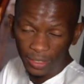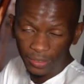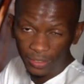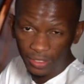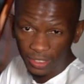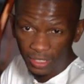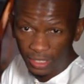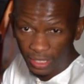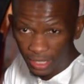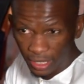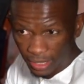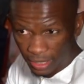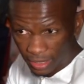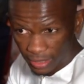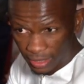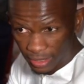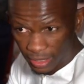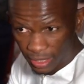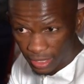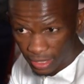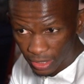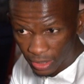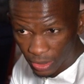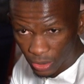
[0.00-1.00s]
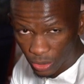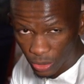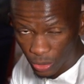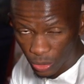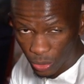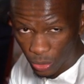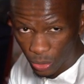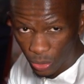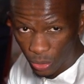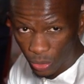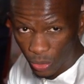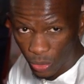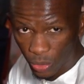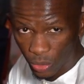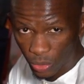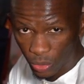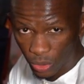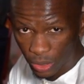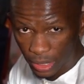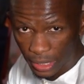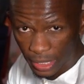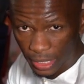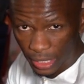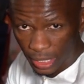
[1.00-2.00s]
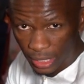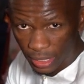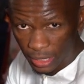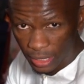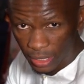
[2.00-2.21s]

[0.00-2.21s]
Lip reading: seeing is that you don't